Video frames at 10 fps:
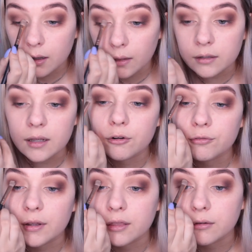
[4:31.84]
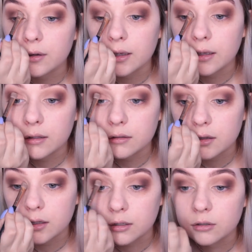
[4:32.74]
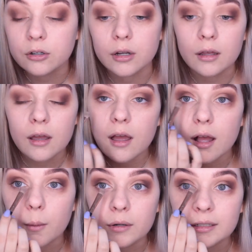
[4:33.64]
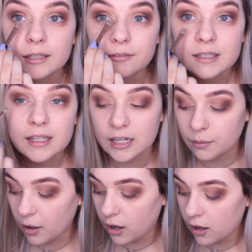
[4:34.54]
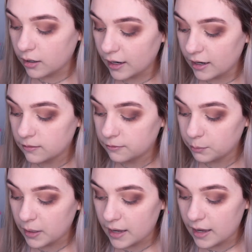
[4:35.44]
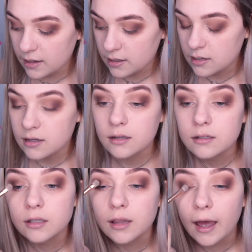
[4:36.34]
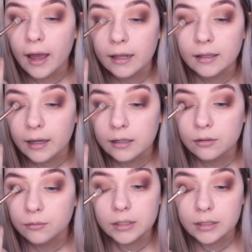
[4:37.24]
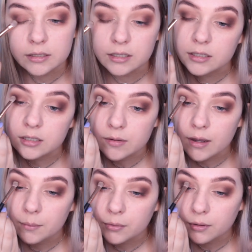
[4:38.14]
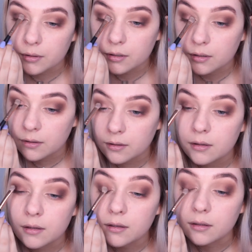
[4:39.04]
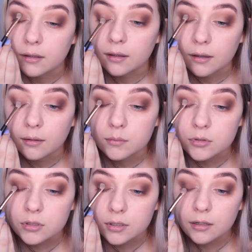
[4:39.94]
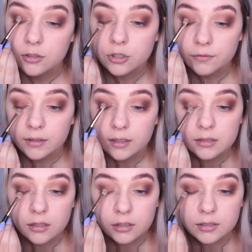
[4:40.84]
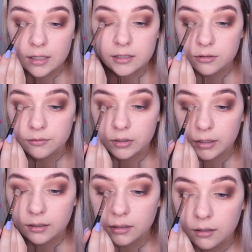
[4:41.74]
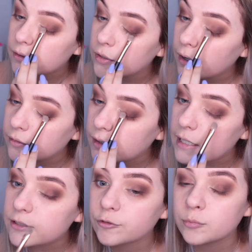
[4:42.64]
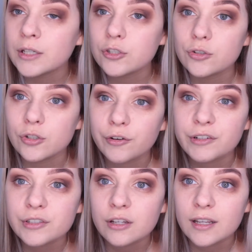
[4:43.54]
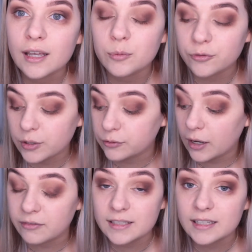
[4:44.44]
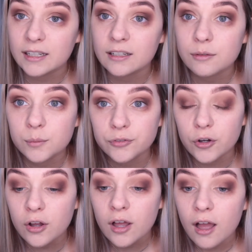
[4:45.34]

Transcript: and then kind of feathering it to the inner corner. I want to leave this inner part kind of bare so that the highlight really sticks to it, but yeah, I'm just kind of shoving this on the centre of the lid. If you haven't guessed from my tutorials on here before, if you haven't seen any of them before,